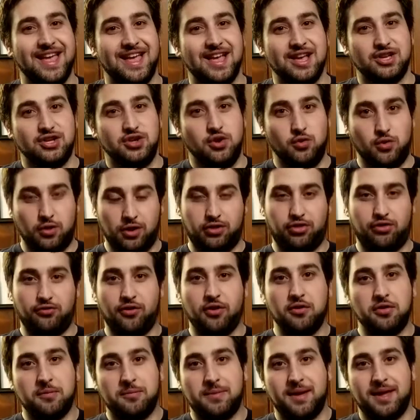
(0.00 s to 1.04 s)
you could
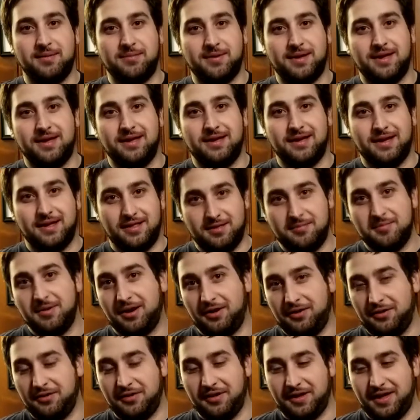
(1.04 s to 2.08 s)
throw the baby in the
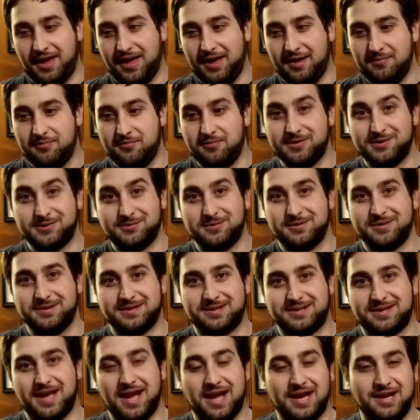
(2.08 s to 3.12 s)
middle of the game, which
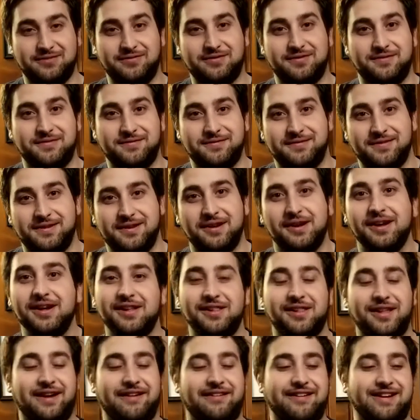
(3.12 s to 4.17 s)
was kind of
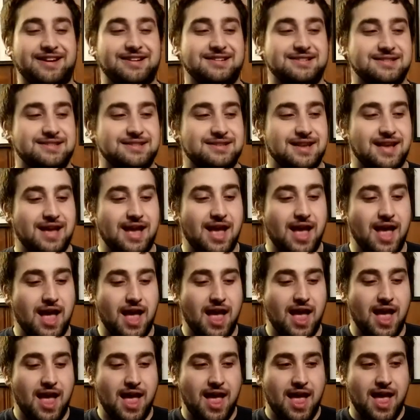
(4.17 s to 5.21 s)
hilarious.
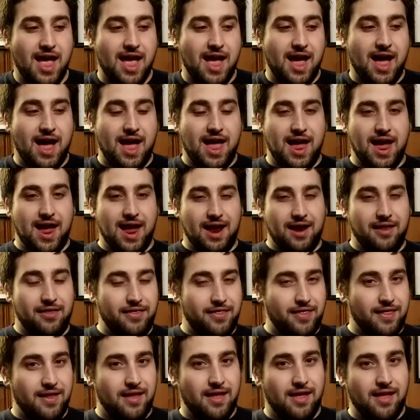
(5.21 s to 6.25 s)
And
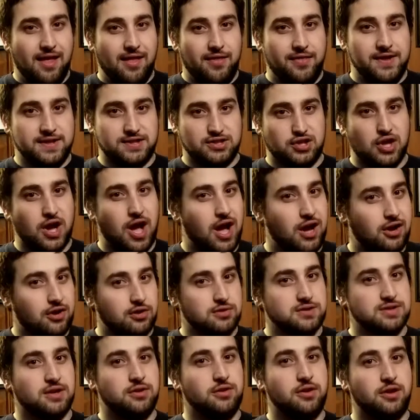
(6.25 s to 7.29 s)
this talk
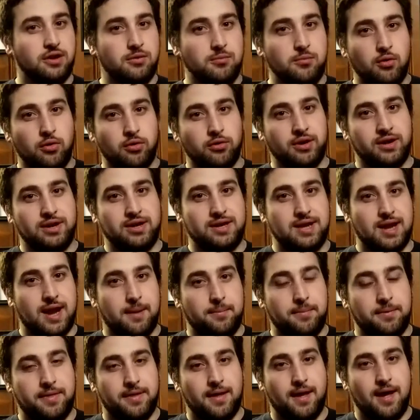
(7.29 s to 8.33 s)
goes a little more in
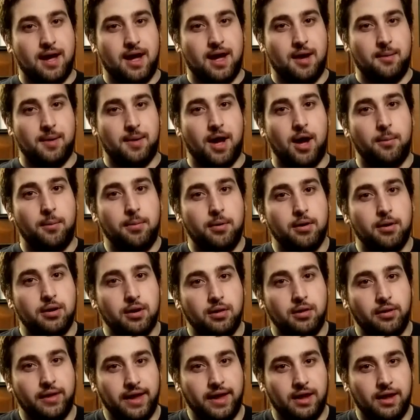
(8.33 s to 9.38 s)
depth. Um, I'll put a
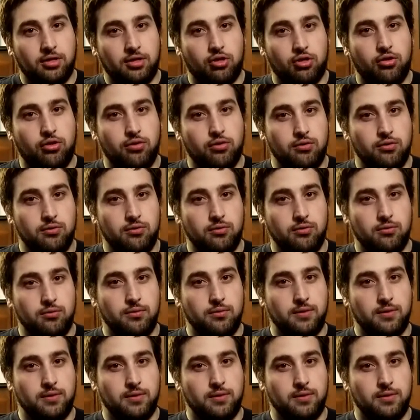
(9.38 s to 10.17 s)
link to